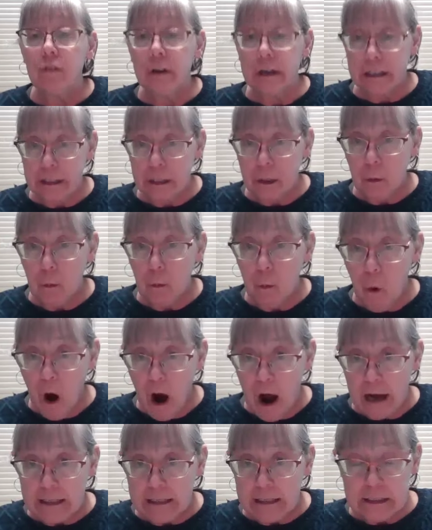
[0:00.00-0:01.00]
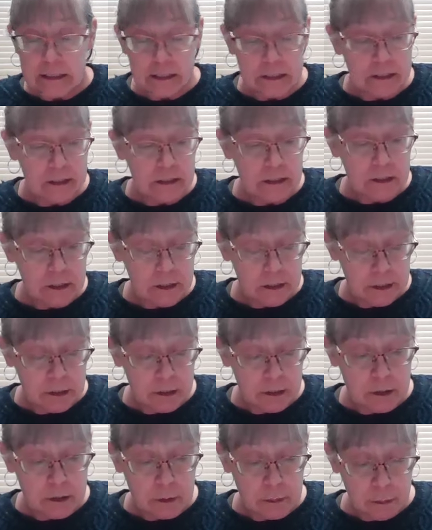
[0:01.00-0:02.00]
really want
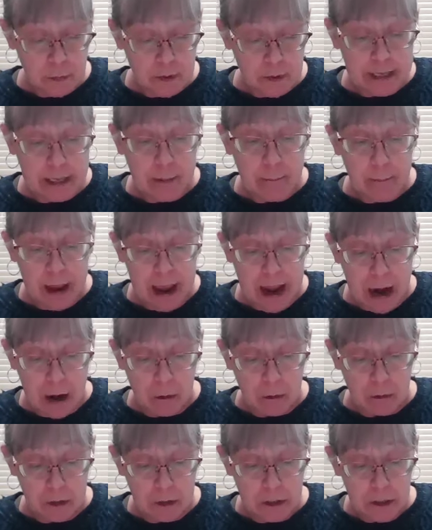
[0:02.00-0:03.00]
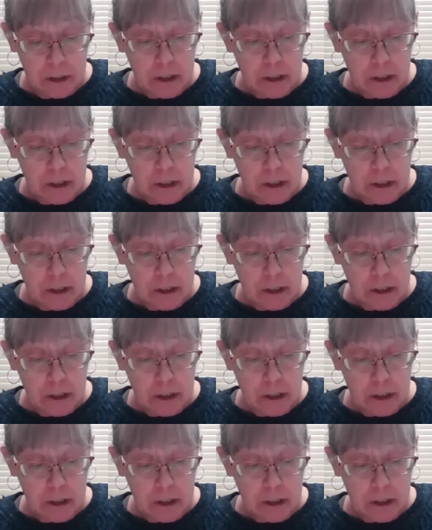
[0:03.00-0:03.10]
to bring about.